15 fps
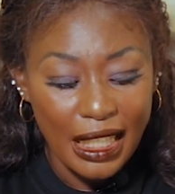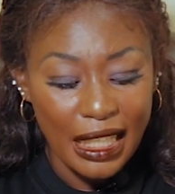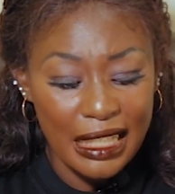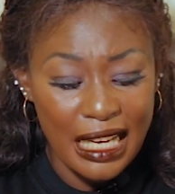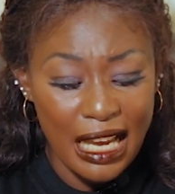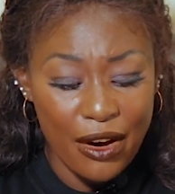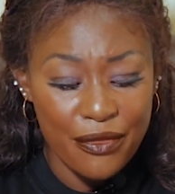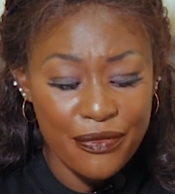
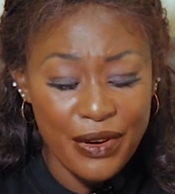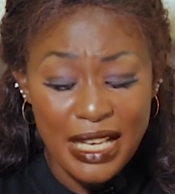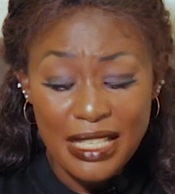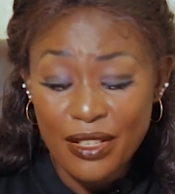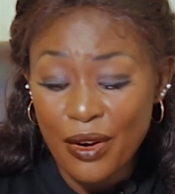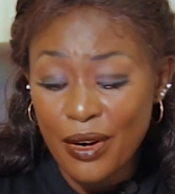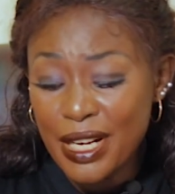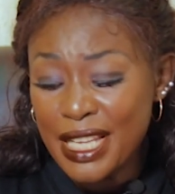Now,
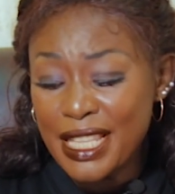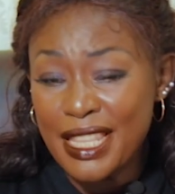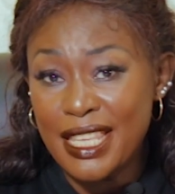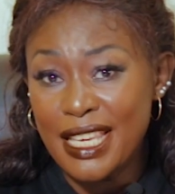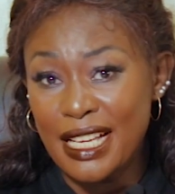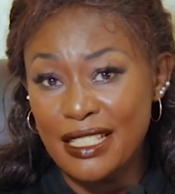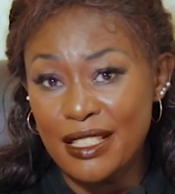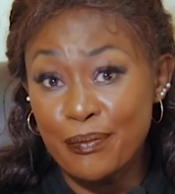1
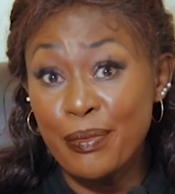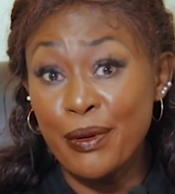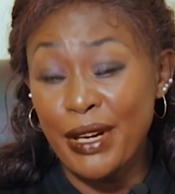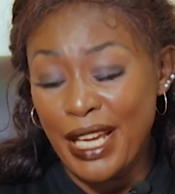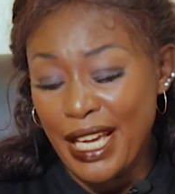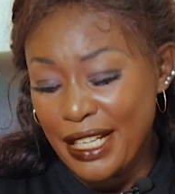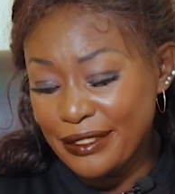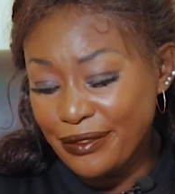Corinthians,
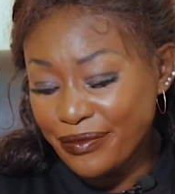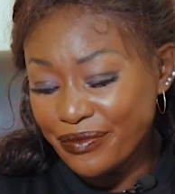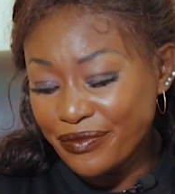prayer.